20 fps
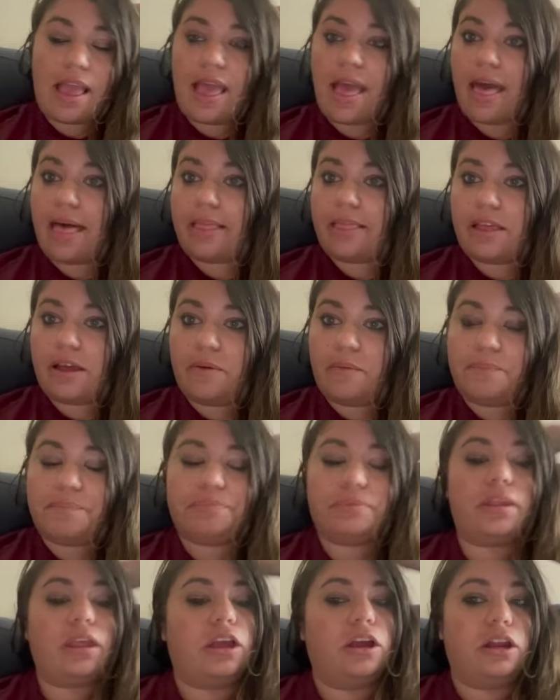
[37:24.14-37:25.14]
Hello,
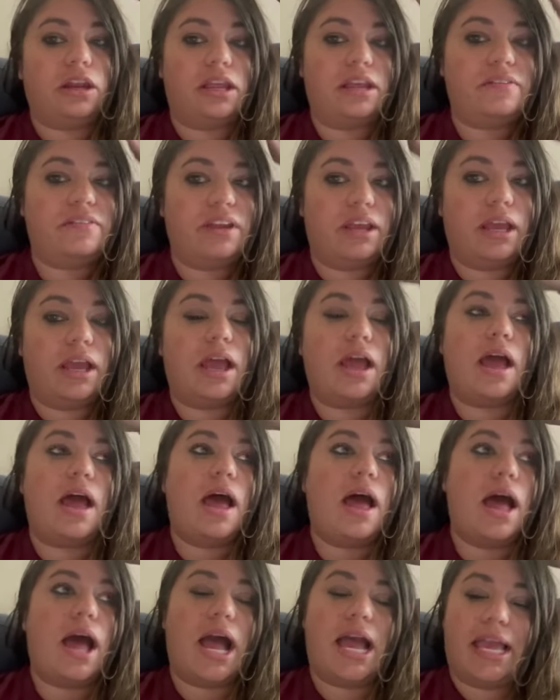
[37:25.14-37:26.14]
good evening.
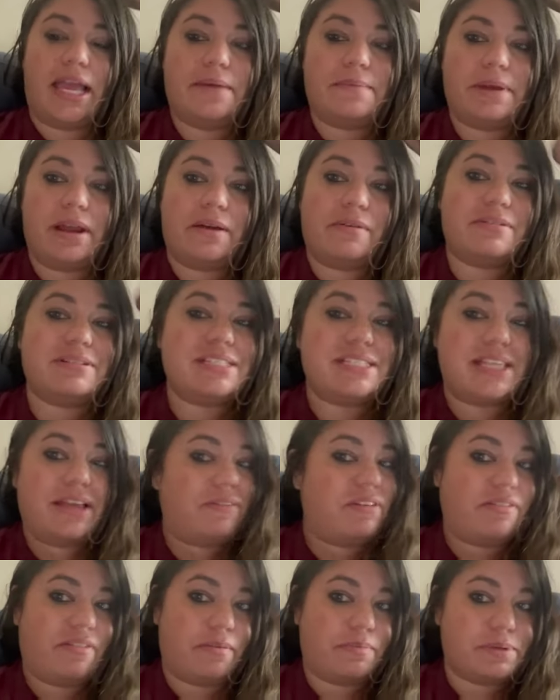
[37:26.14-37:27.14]
I am now
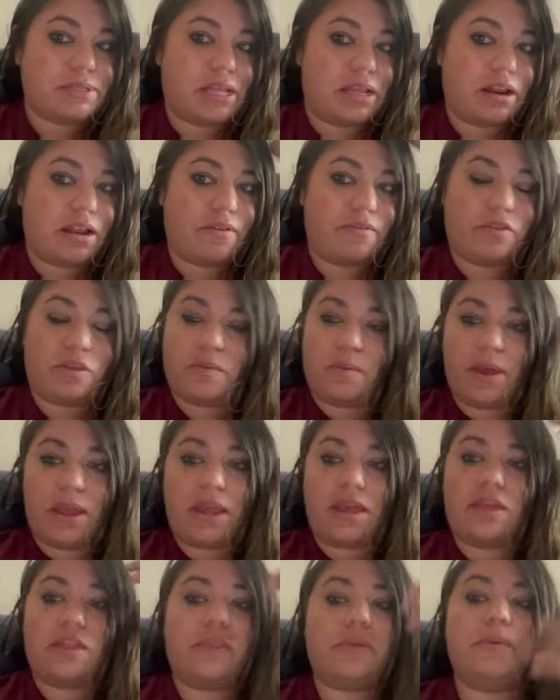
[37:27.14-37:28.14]
75% of the
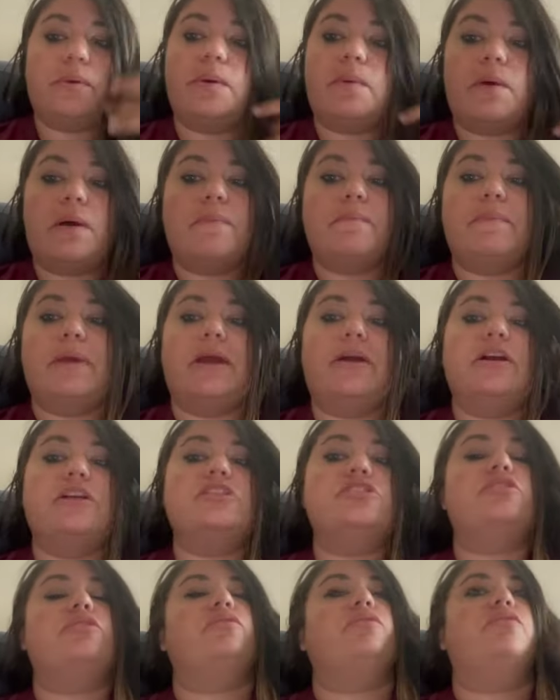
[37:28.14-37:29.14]
way through
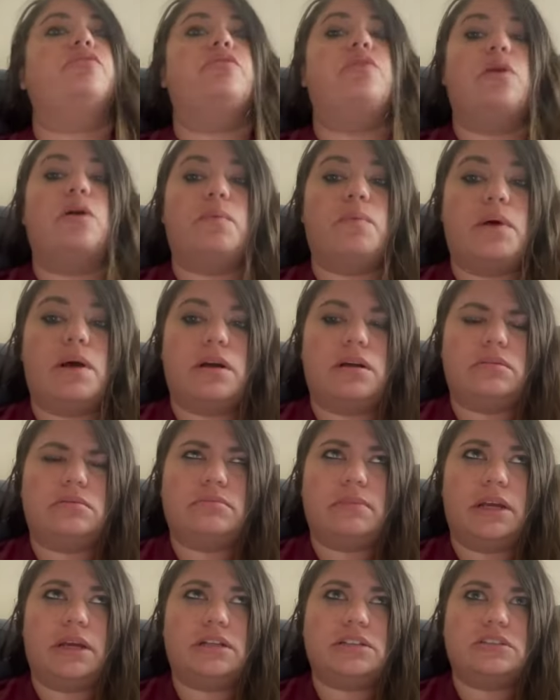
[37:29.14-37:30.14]
Marriage for One by